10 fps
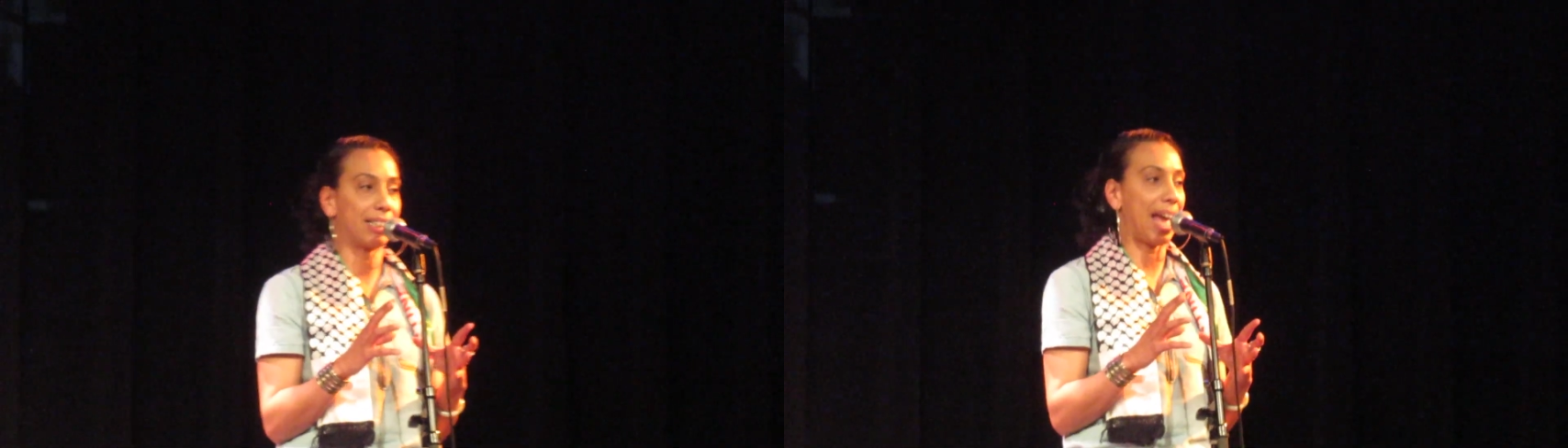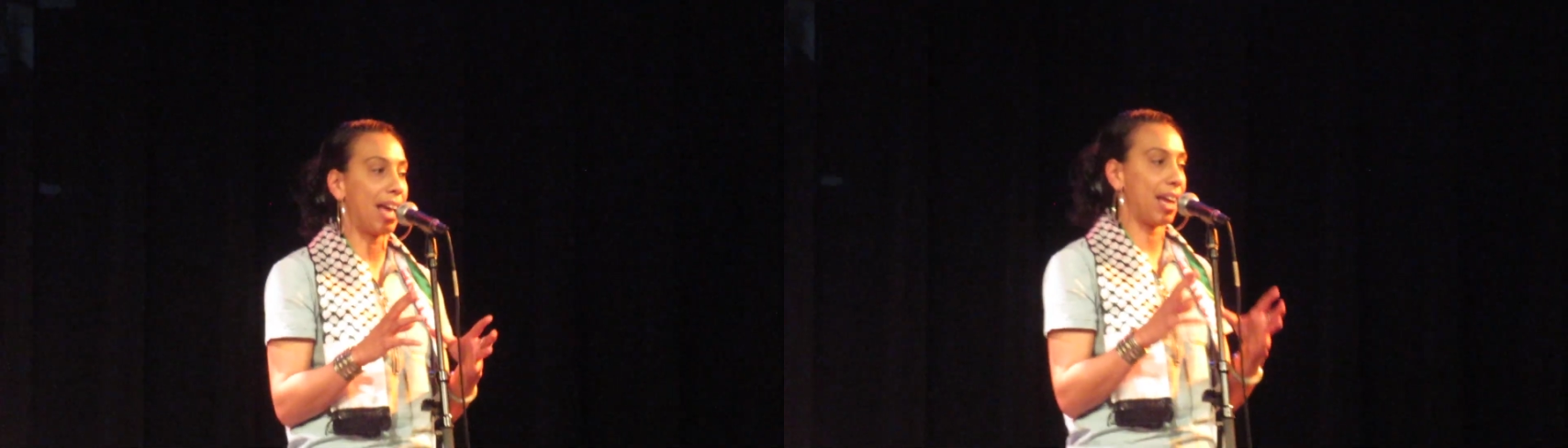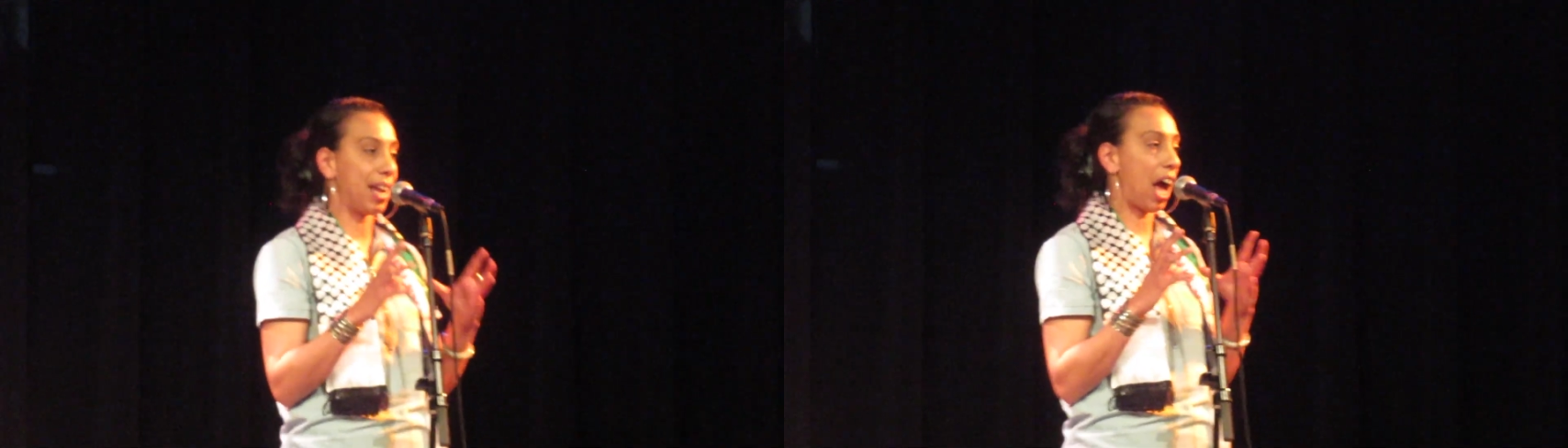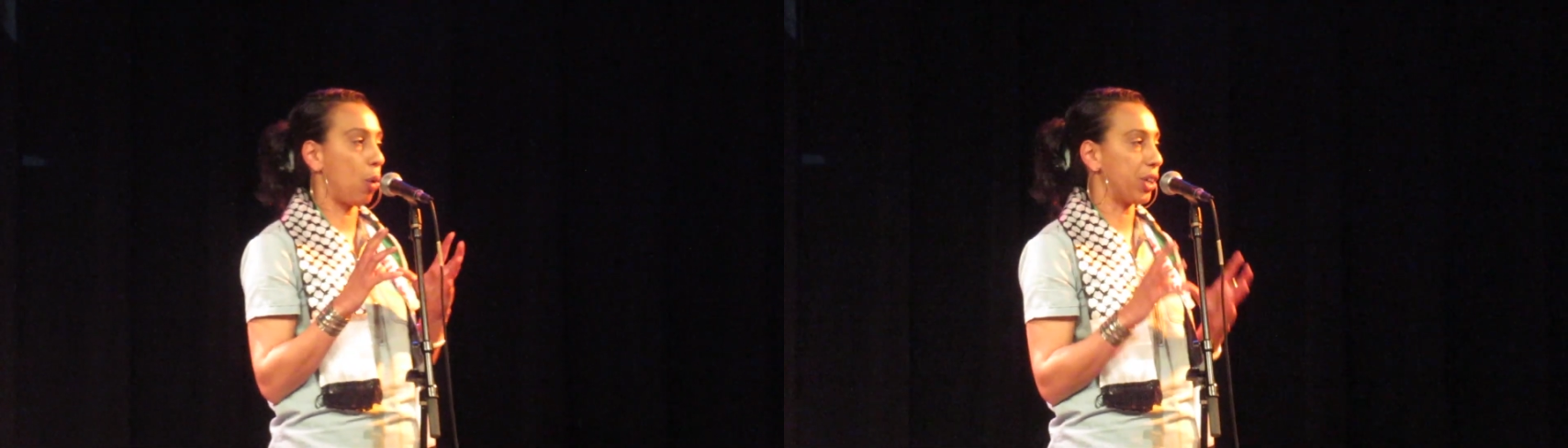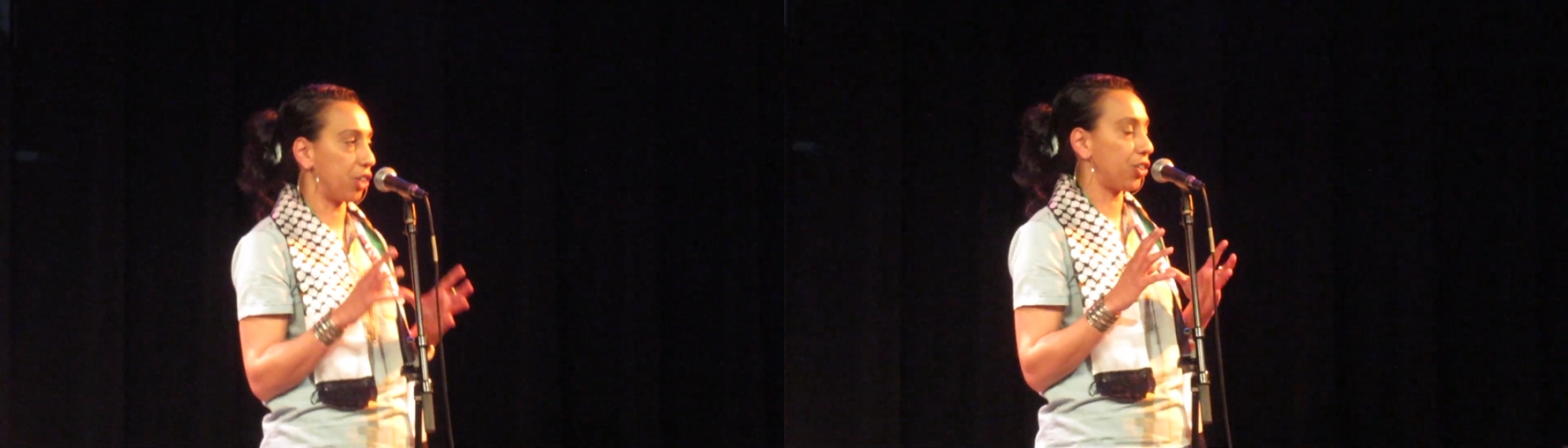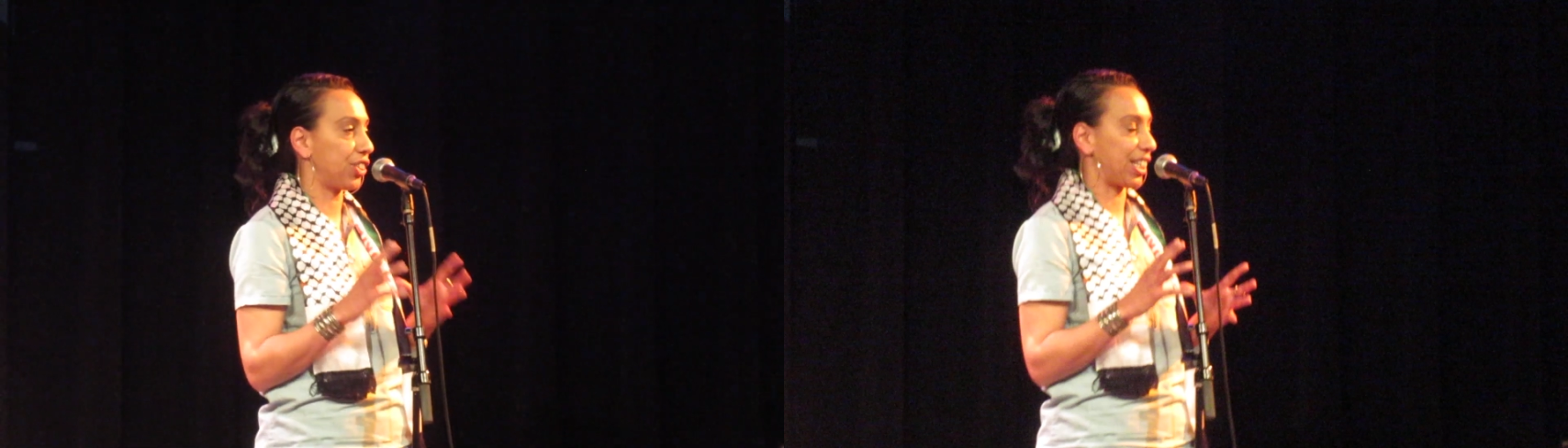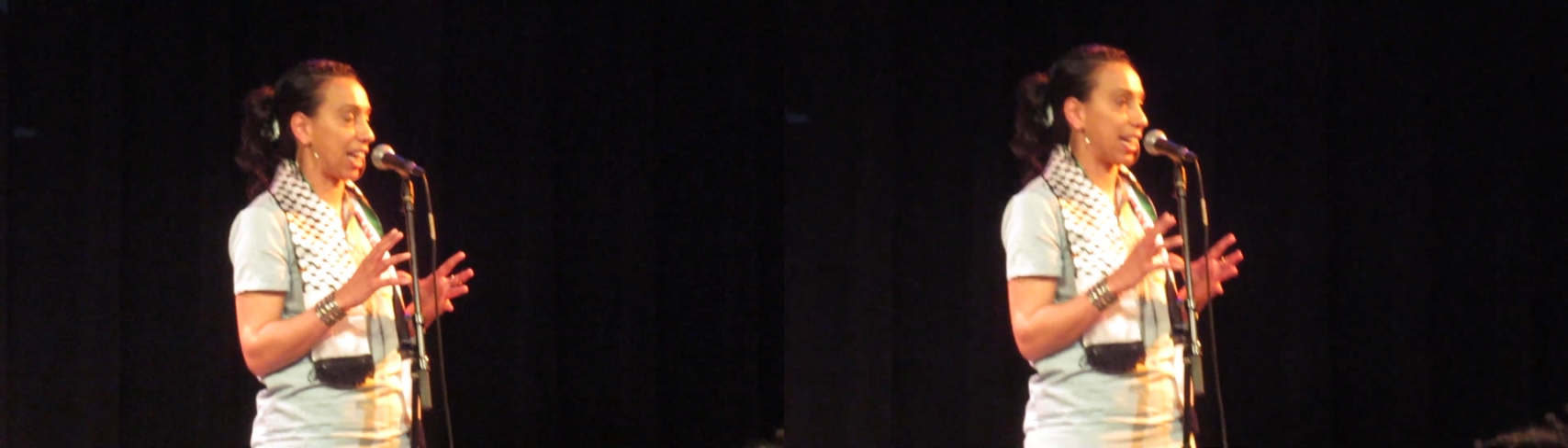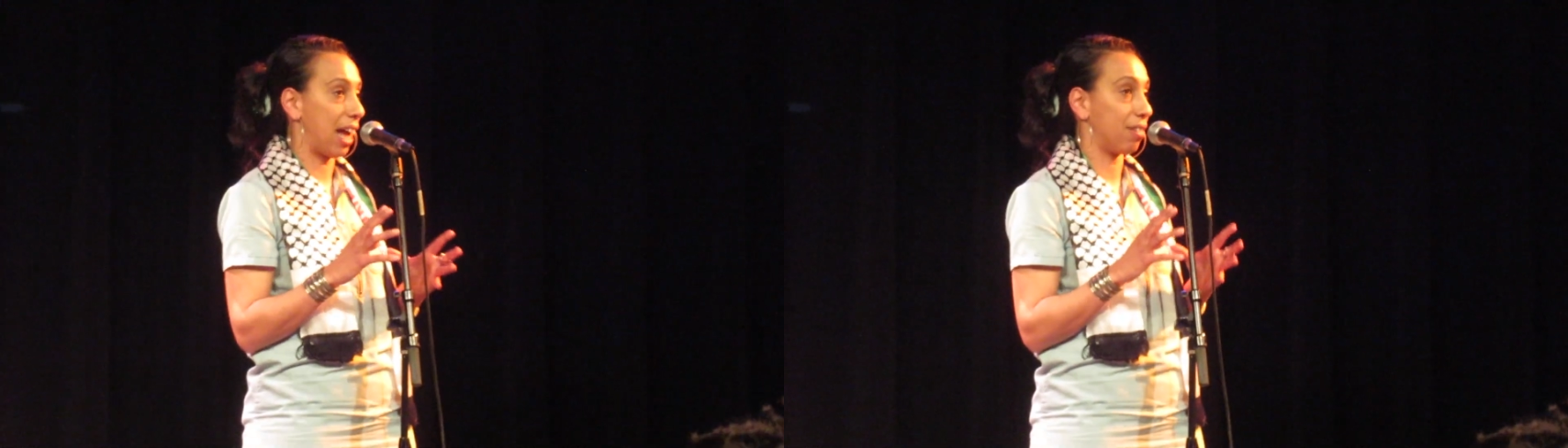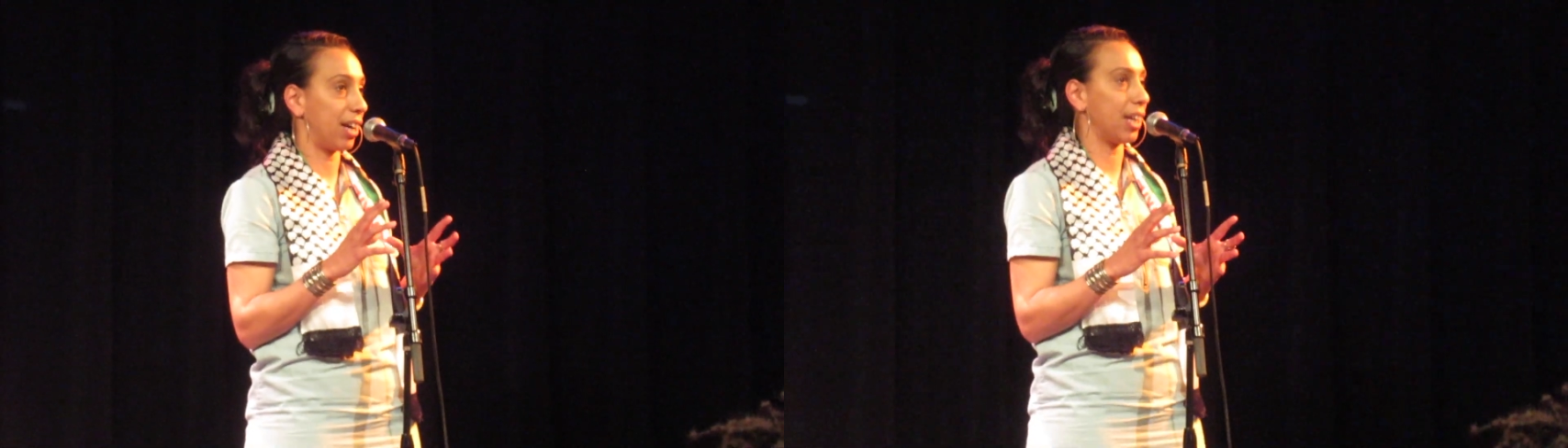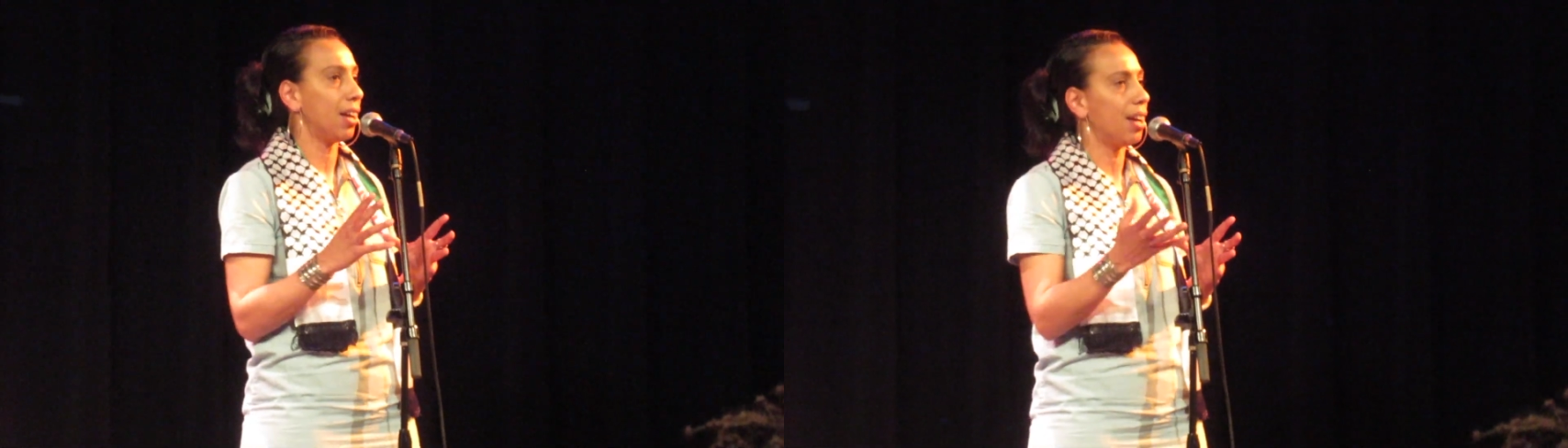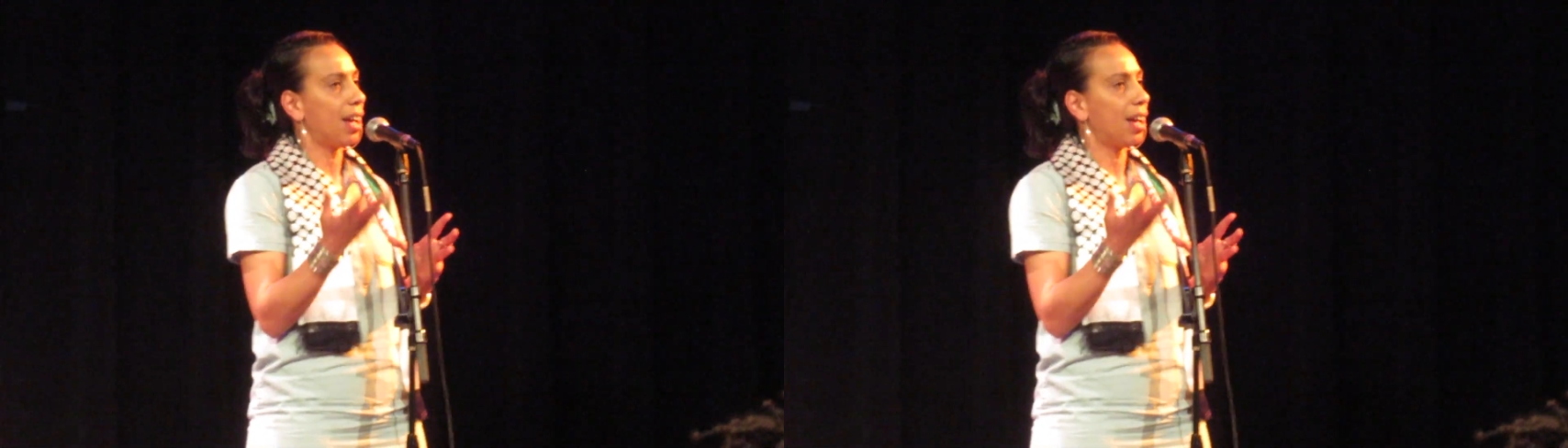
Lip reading: that and how we understand that, right?